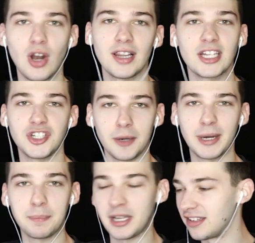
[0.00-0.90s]
don't like
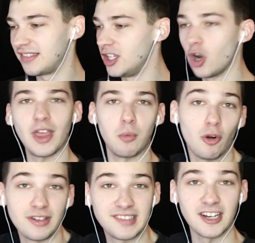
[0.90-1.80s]
jailbreak because, you know, they
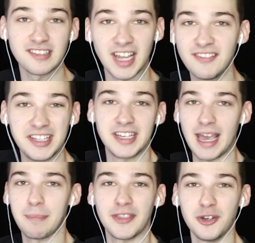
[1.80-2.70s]
won't reset your saves and you
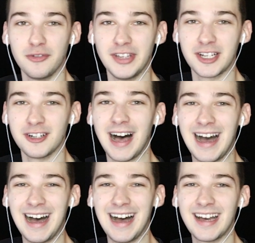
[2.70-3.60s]
can't buy the new vehicle. Ha ha
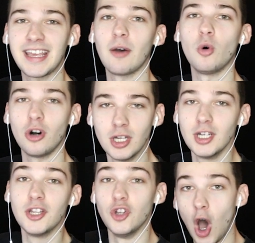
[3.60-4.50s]
ha. Yeah, well,
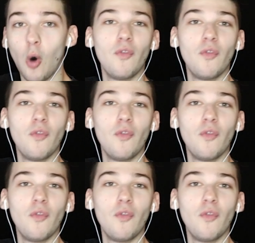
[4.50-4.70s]
no,